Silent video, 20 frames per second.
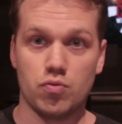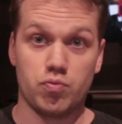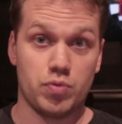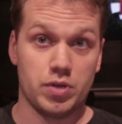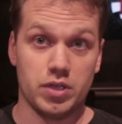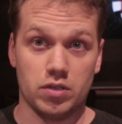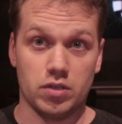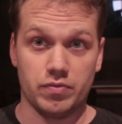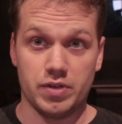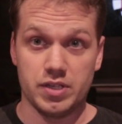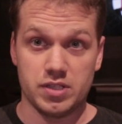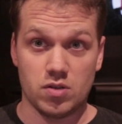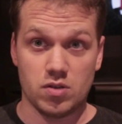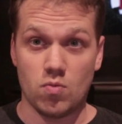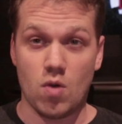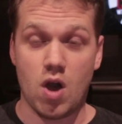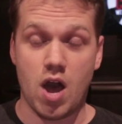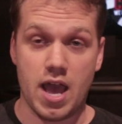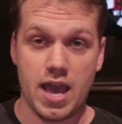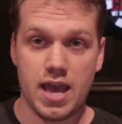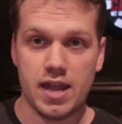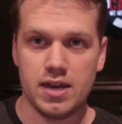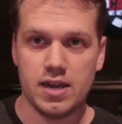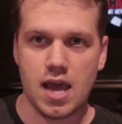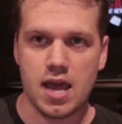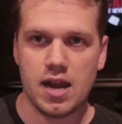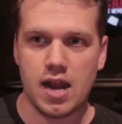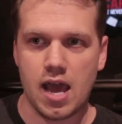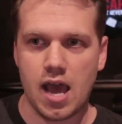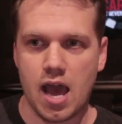real reason why. And
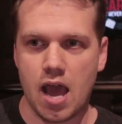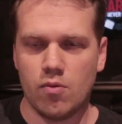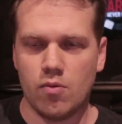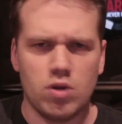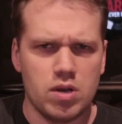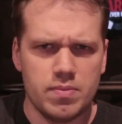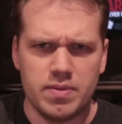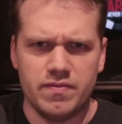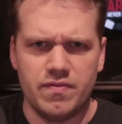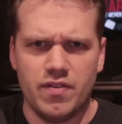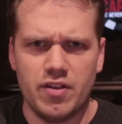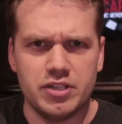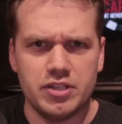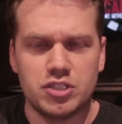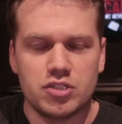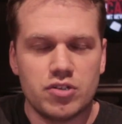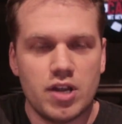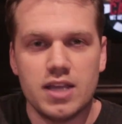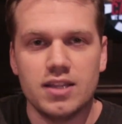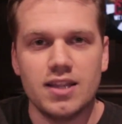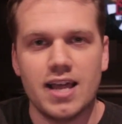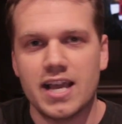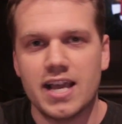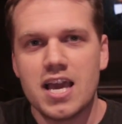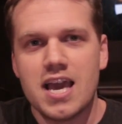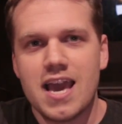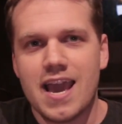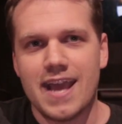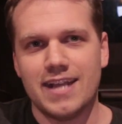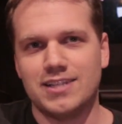I want to be very straight. Like,
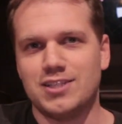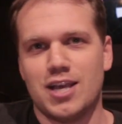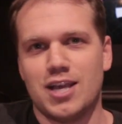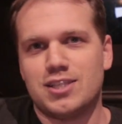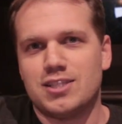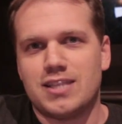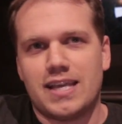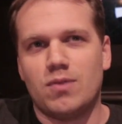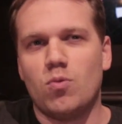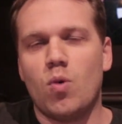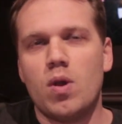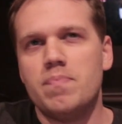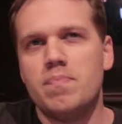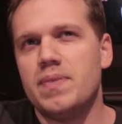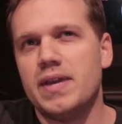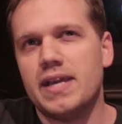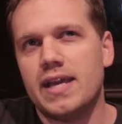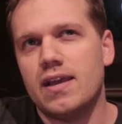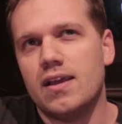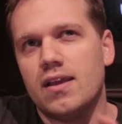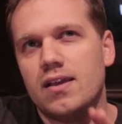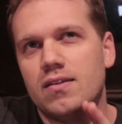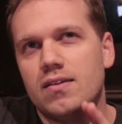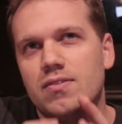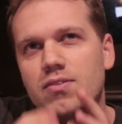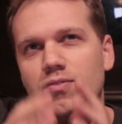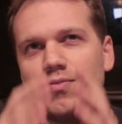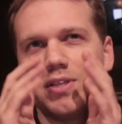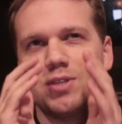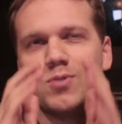it's like
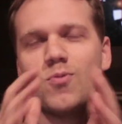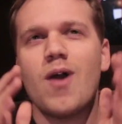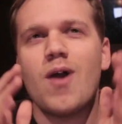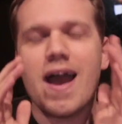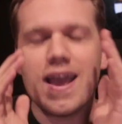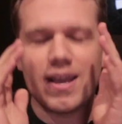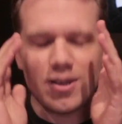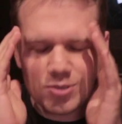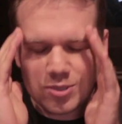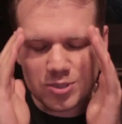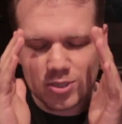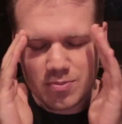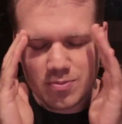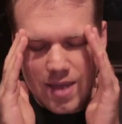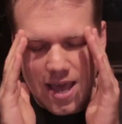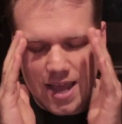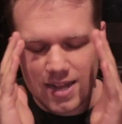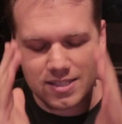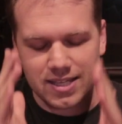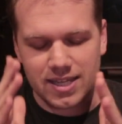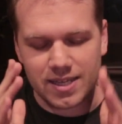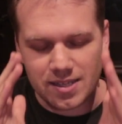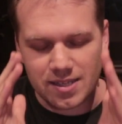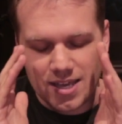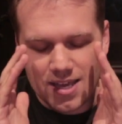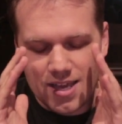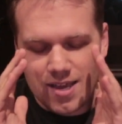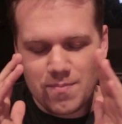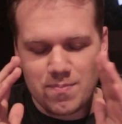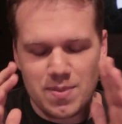the reason why I go so mad is like,
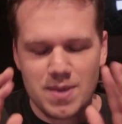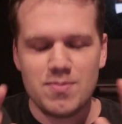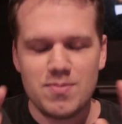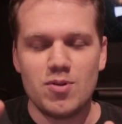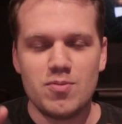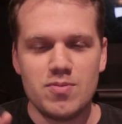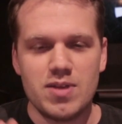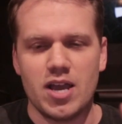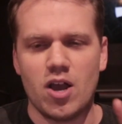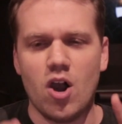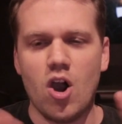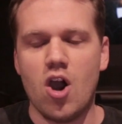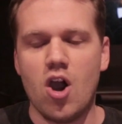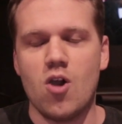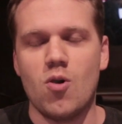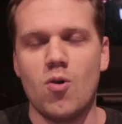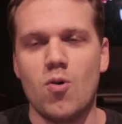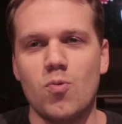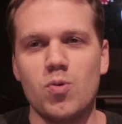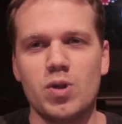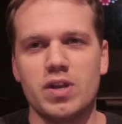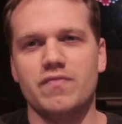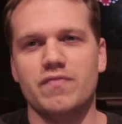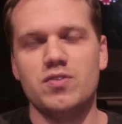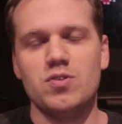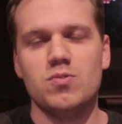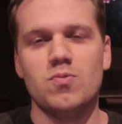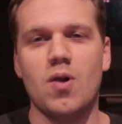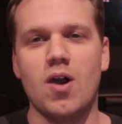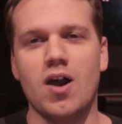people will be like, oh, what have
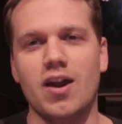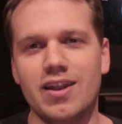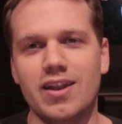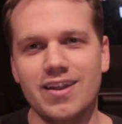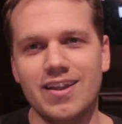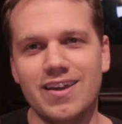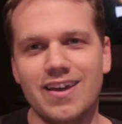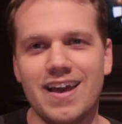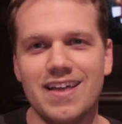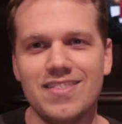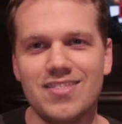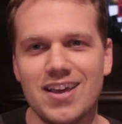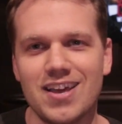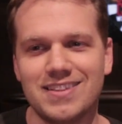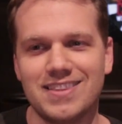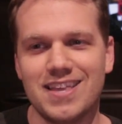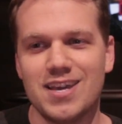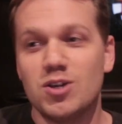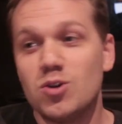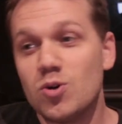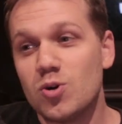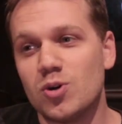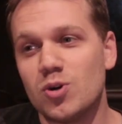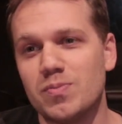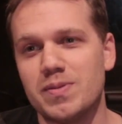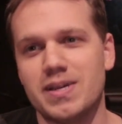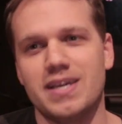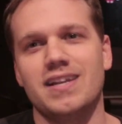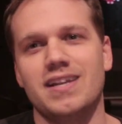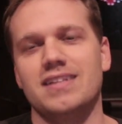you won? And like, they Google
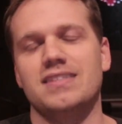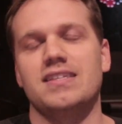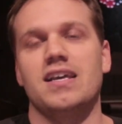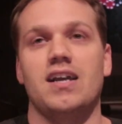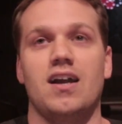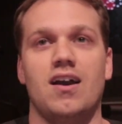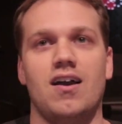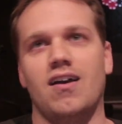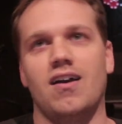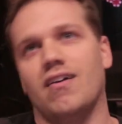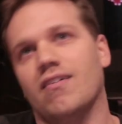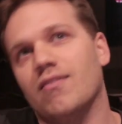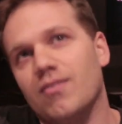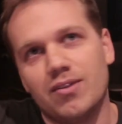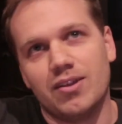me and it's like, oh,